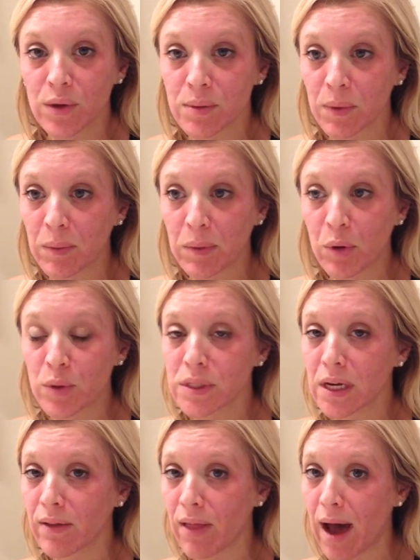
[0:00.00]
I'm going to be
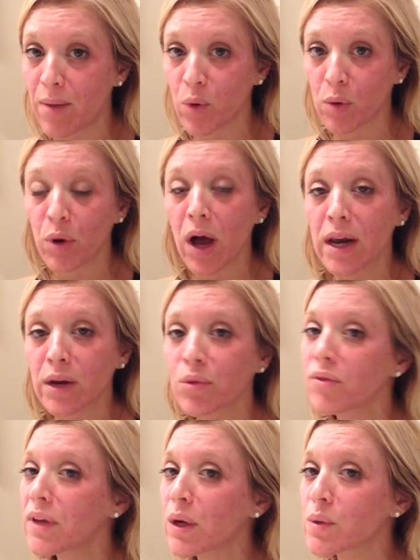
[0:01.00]
posting a lot more product
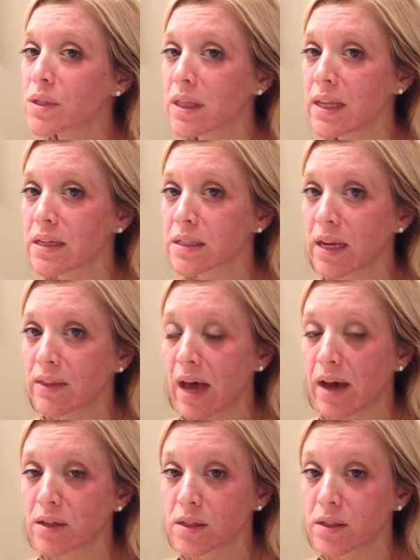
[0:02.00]
reviews and things like that.